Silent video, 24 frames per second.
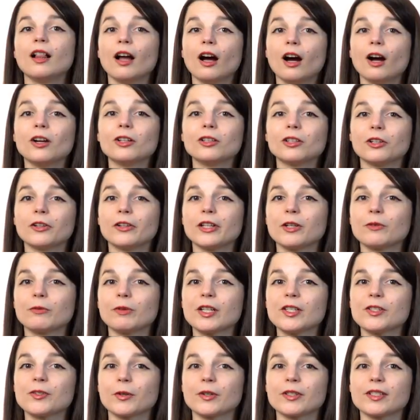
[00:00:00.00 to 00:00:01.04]
Our learning
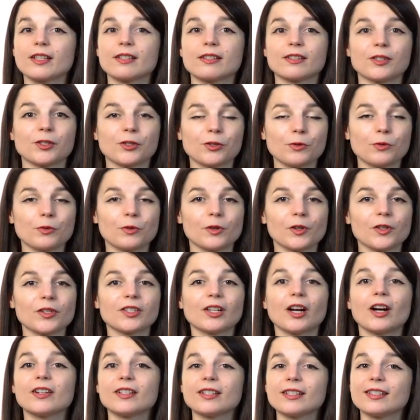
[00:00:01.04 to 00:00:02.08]
resources and
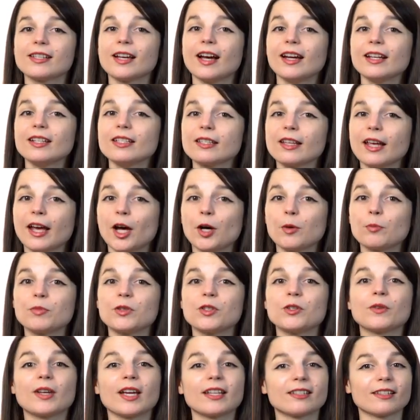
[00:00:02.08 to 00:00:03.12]
tools are designed to help
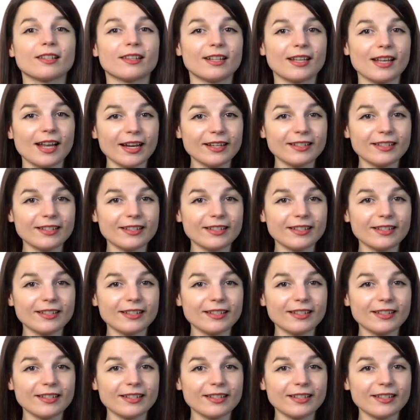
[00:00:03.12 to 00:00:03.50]
you get to the